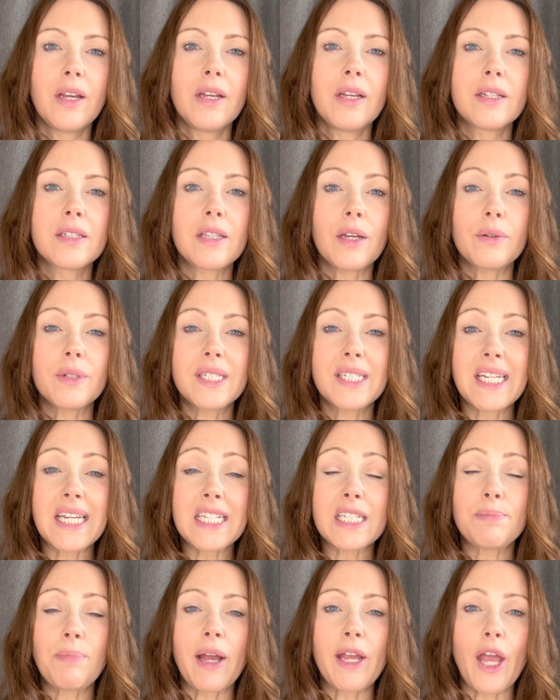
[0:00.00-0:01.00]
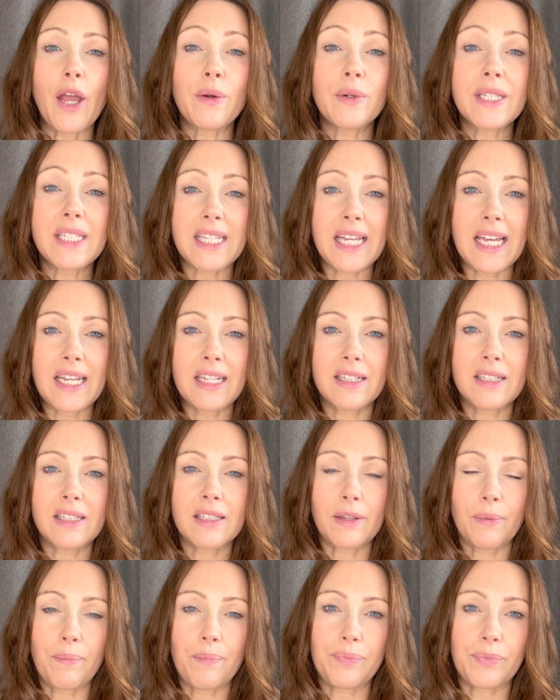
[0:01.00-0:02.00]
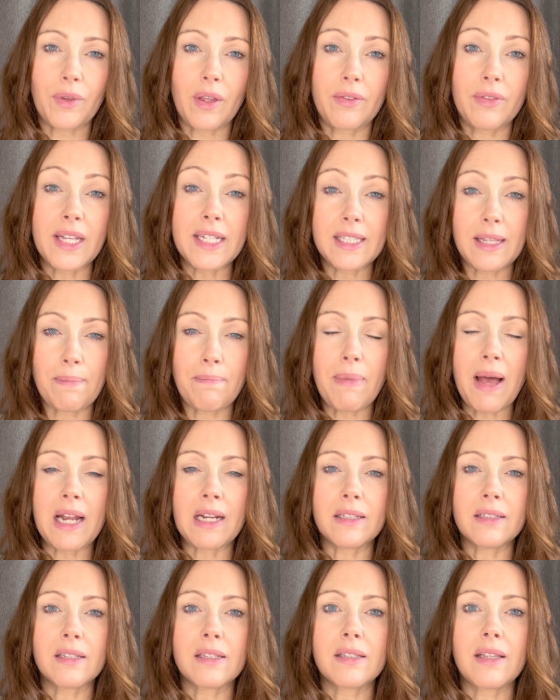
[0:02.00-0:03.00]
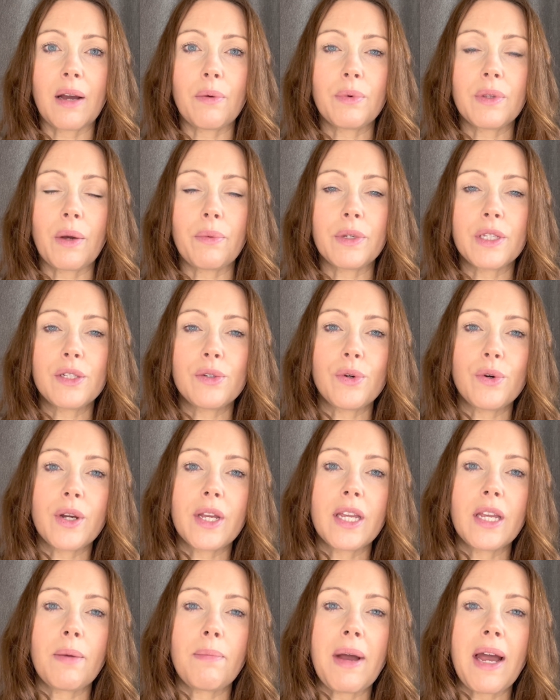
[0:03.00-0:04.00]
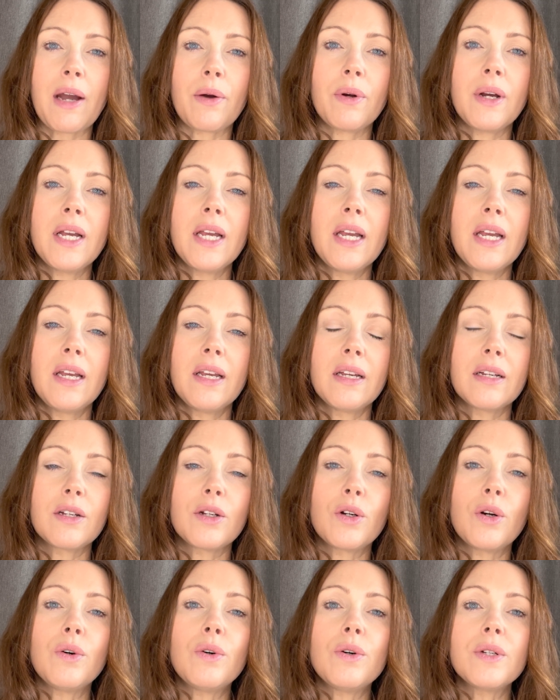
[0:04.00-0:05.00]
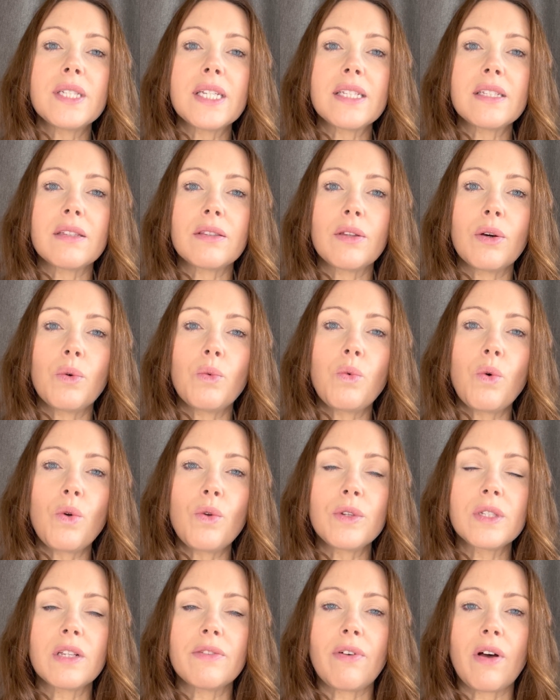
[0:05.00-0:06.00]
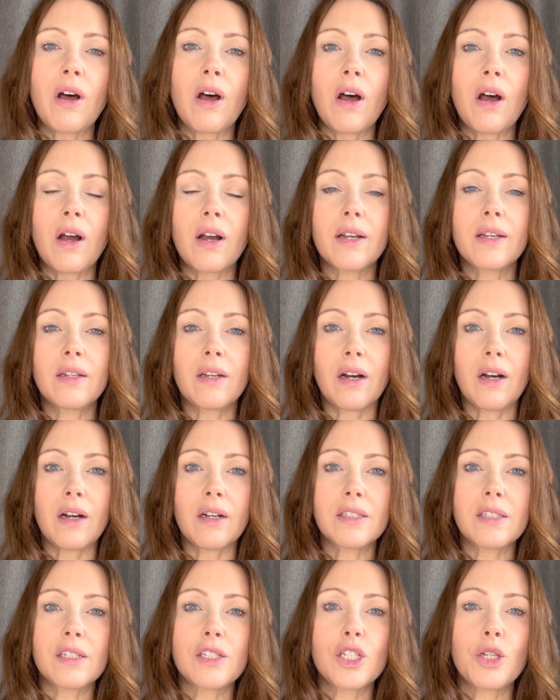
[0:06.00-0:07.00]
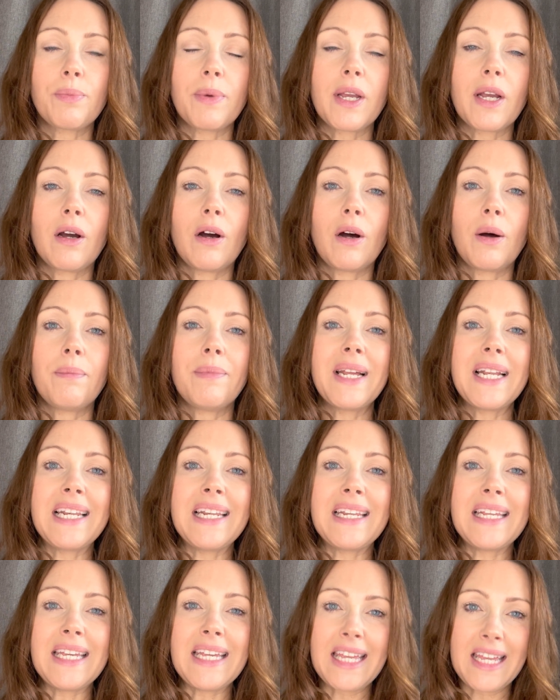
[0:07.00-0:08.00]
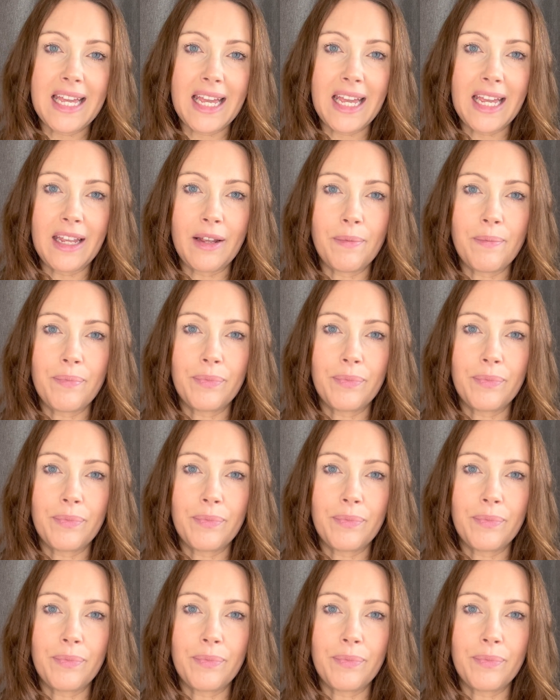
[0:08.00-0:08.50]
So dysbiosis, this imbalance that we're talking about, causes the walls of our gut to become leaky